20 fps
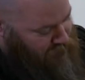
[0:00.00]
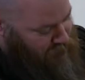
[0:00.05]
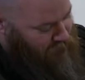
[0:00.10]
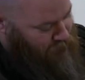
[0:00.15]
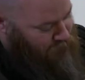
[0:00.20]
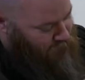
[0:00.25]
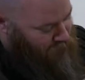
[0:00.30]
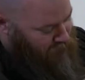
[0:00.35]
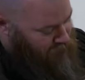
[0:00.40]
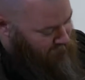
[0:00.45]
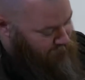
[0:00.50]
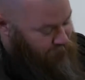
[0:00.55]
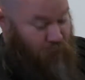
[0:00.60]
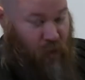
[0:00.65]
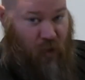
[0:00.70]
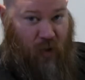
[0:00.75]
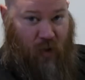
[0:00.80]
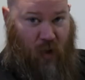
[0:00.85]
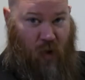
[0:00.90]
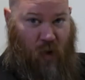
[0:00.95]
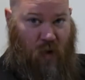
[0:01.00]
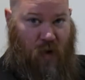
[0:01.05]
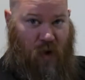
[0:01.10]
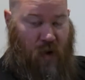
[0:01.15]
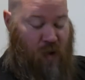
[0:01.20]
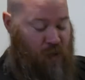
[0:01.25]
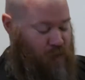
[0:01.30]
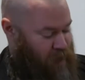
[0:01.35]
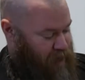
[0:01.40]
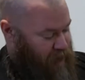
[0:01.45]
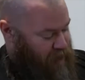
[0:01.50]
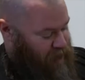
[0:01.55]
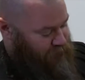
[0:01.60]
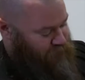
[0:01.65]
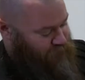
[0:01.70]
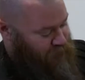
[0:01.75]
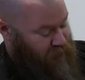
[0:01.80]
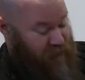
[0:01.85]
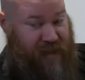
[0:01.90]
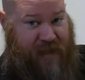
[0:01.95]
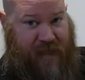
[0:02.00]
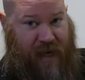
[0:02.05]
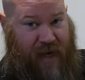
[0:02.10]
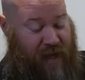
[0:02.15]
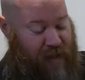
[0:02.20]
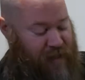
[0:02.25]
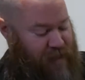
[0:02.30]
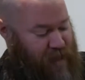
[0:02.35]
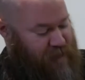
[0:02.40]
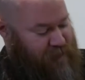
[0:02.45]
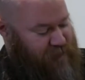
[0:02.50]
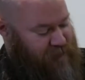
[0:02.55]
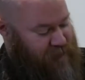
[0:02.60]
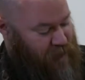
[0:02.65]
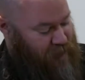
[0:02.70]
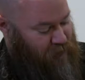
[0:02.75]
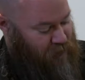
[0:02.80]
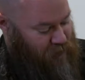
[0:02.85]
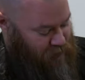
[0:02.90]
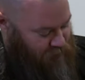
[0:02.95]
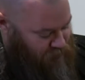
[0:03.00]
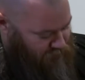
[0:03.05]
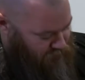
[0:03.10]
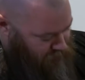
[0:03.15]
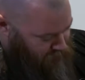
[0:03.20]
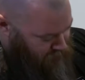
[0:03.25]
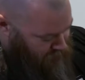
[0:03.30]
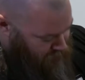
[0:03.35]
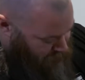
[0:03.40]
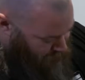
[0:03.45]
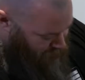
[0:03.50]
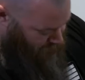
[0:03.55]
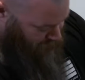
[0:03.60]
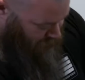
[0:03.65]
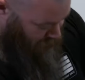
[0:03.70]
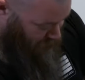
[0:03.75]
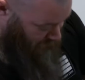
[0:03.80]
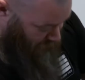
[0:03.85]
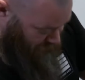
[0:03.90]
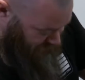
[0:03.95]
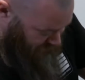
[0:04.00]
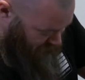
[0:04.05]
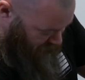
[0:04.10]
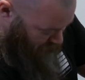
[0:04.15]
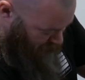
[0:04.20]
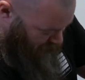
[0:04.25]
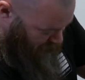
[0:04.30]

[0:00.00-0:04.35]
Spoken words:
I'm looking for a logo, and I'm trying to set it dead center, the valve stem